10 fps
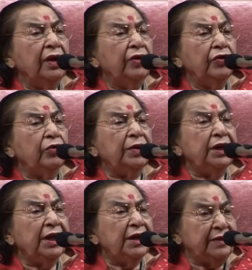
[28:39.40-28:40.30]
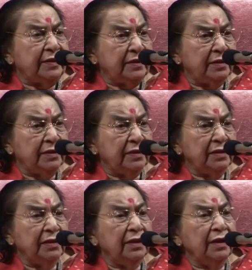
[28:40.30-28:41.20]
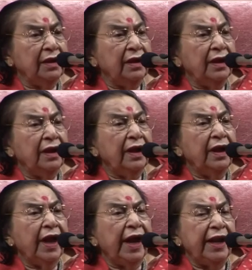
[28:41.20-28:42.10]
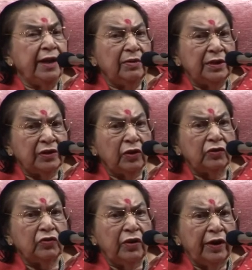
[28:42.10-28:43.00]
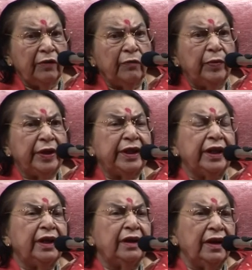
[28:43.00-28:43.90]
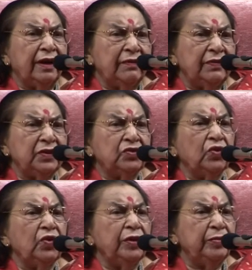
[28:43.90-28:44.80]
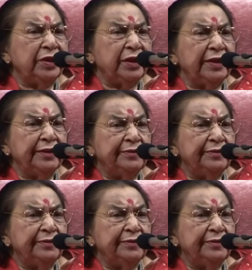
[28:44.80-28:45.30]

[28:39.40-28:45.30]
Nobody else. Animals also love, but their love is so limited.